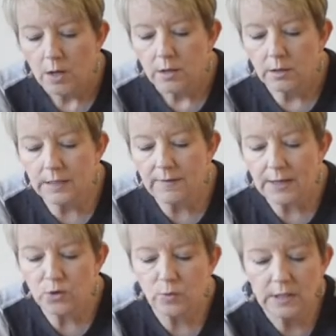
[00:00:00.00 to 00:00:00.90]
Levi's
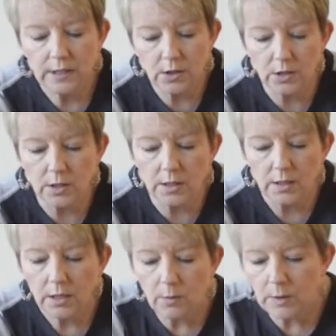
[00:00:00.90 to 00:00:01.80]
really good,
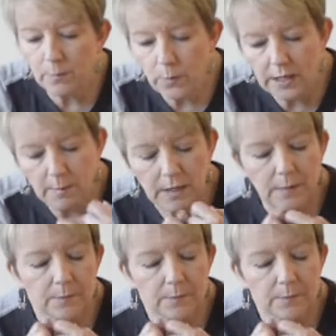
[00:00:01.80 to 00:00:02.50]
he went, wake up buddy,